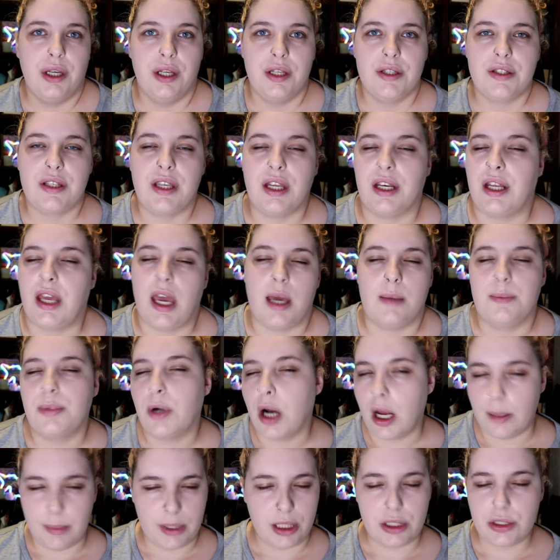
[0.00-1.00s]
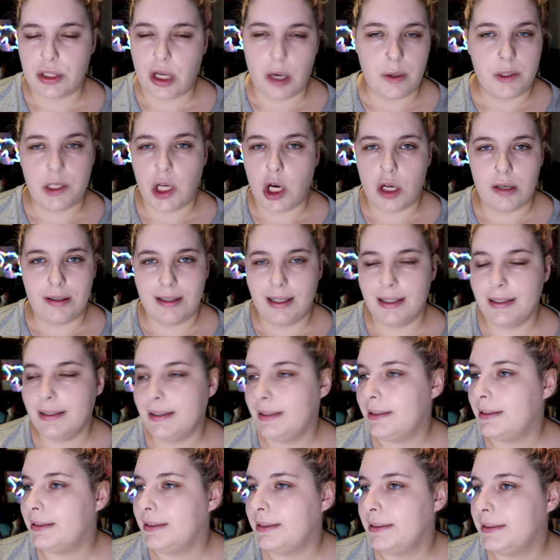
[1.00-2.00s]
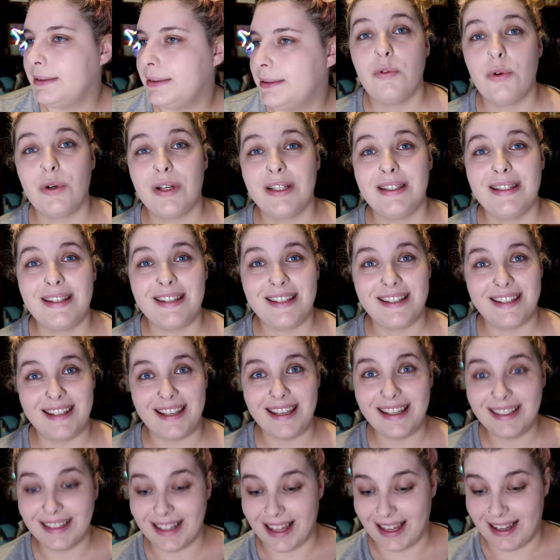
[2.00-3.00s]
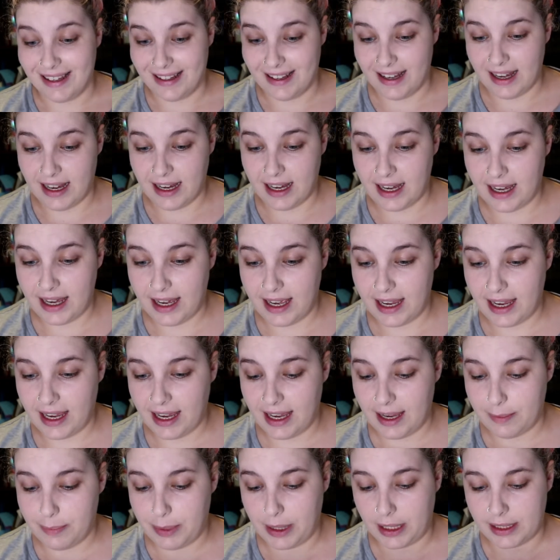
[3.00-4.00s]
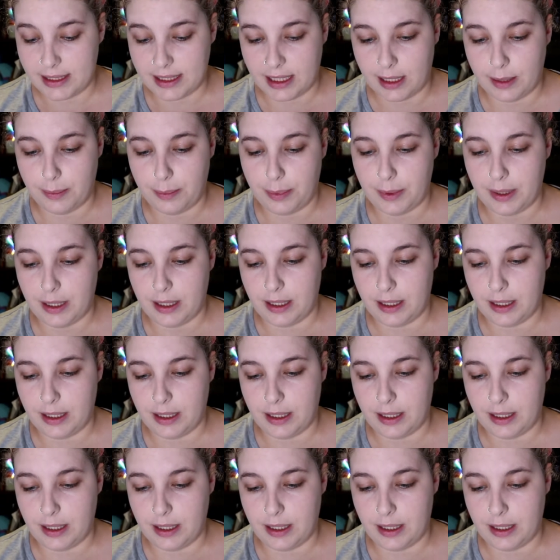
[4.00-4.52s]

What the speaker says: skincare primage going on. For concealer, I picked up